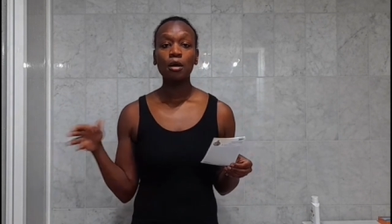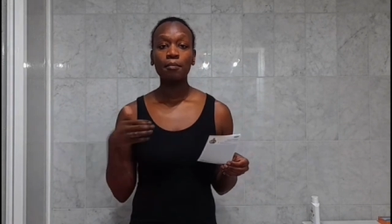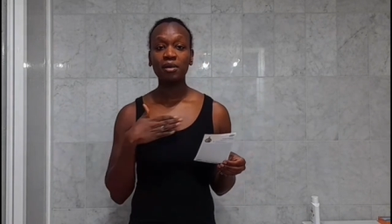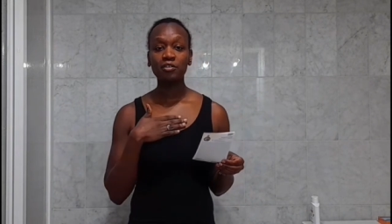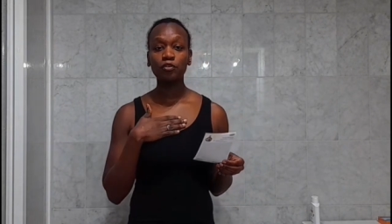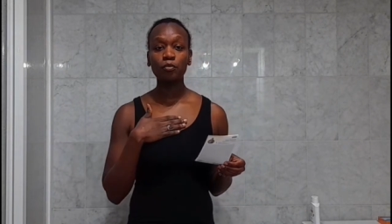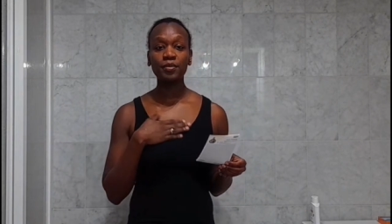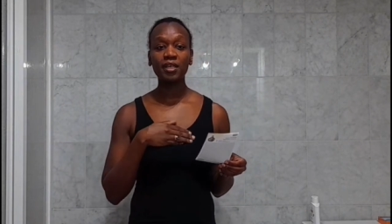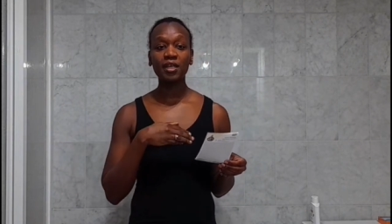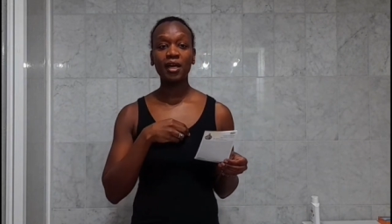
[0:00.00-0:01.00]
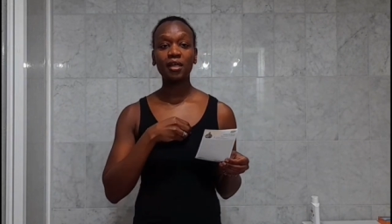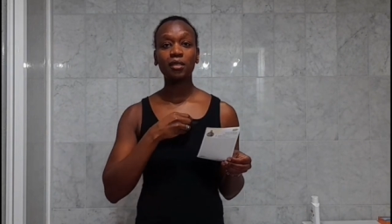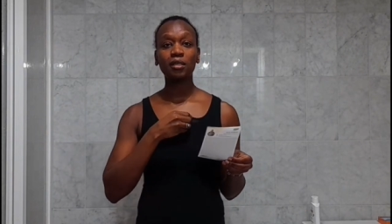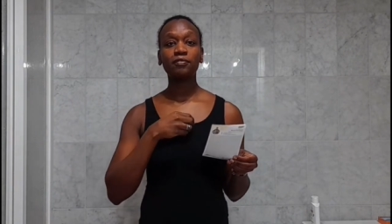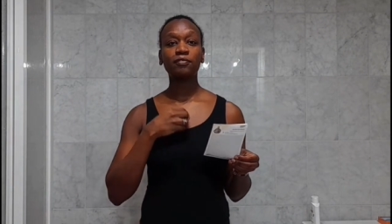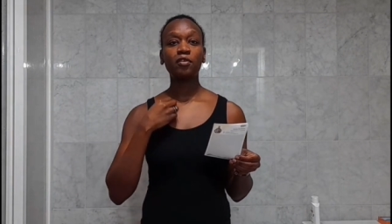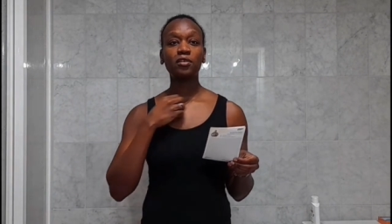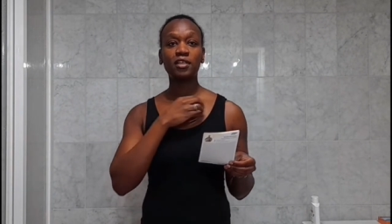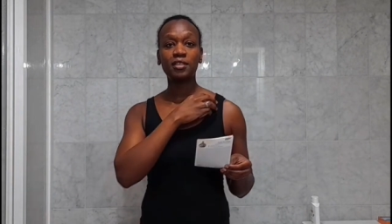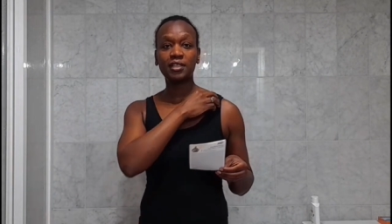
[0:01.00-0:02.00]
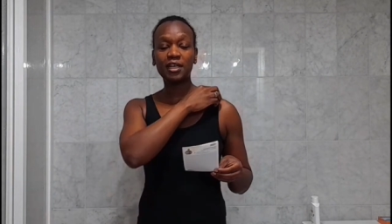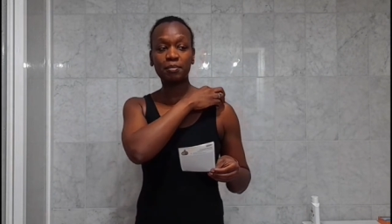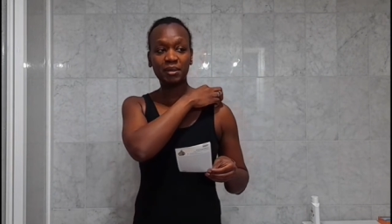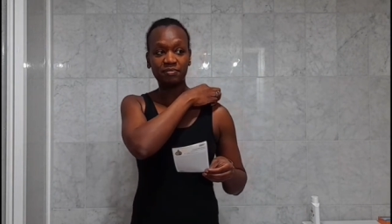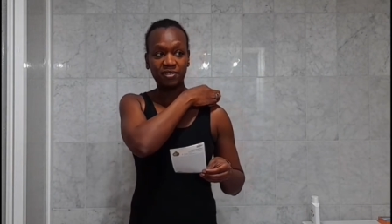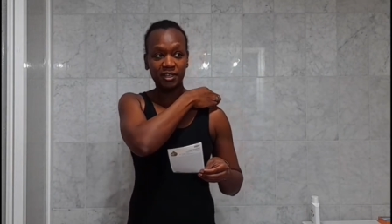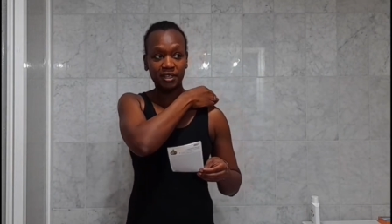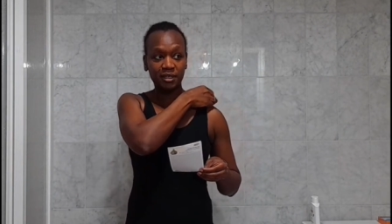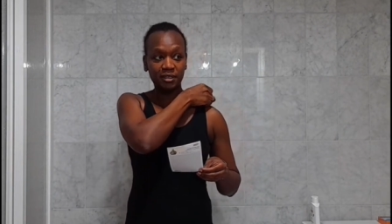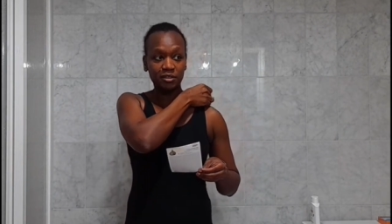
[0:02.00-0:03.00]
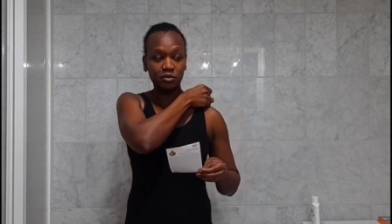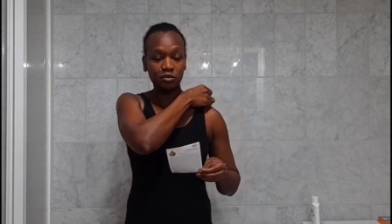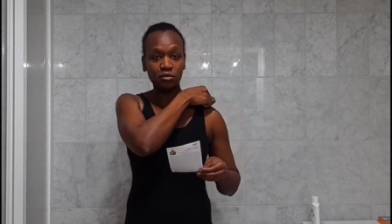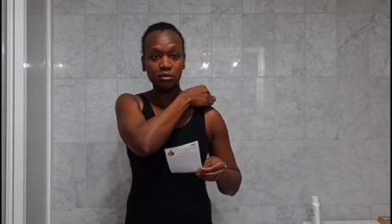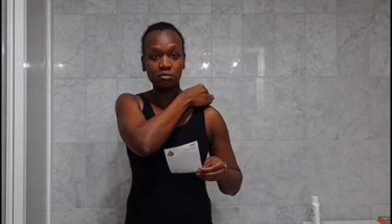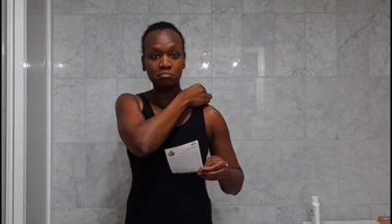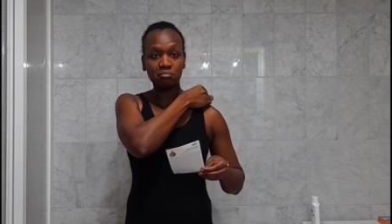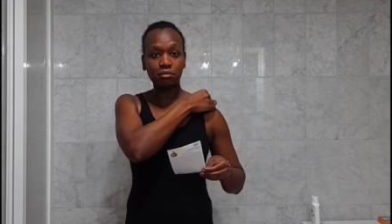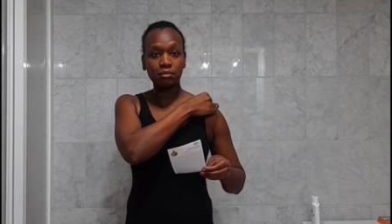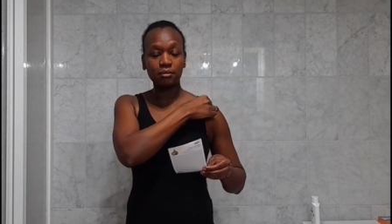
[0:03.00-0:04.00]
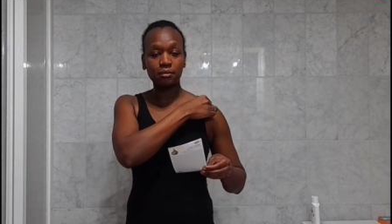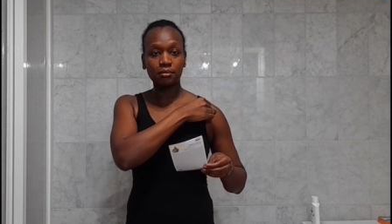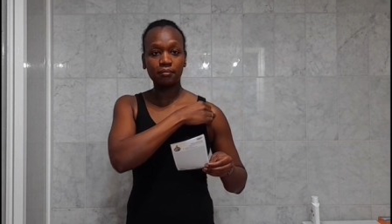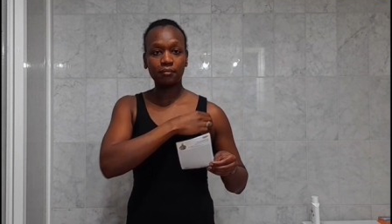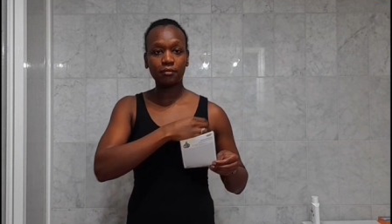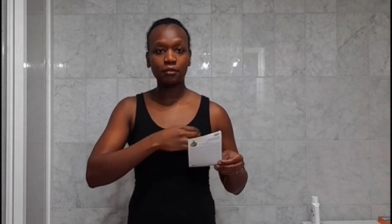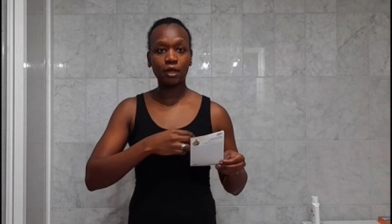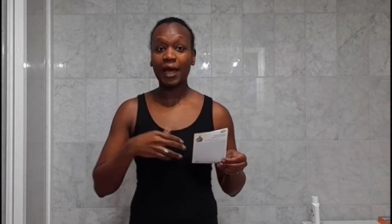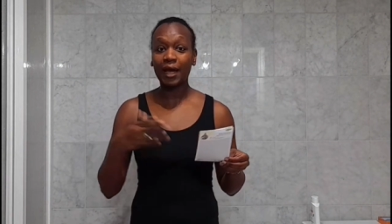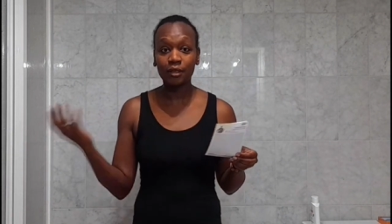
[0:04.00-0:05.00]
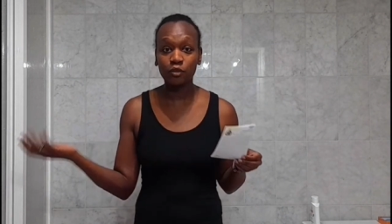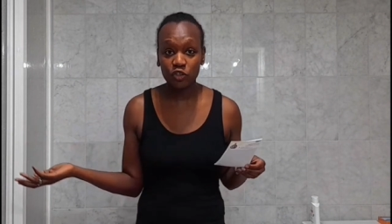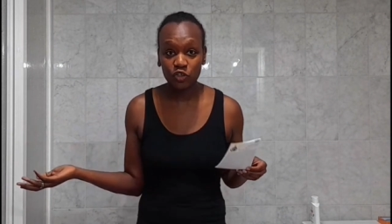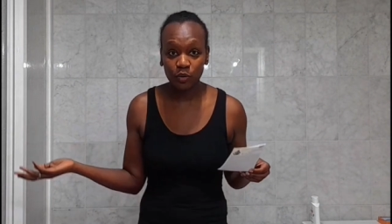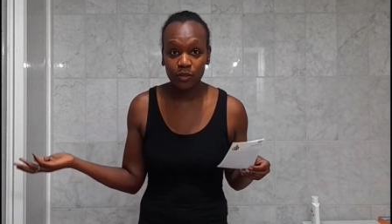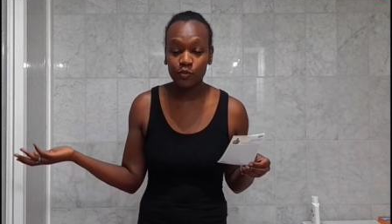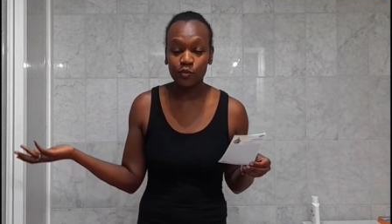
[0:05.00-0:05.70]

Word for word: But for me, I found the Denkmal Pflege, it was, I had no choice.